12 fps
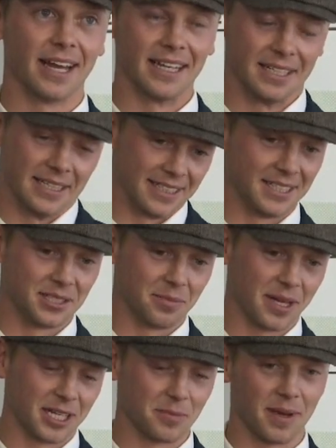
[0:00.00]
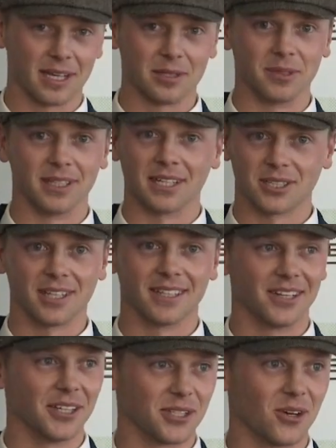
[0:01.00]
and he eased the pace back a bit, I said,
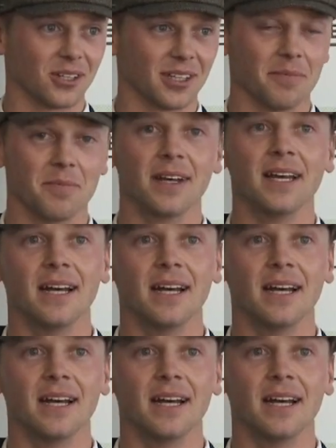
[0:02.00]
no, he's got them.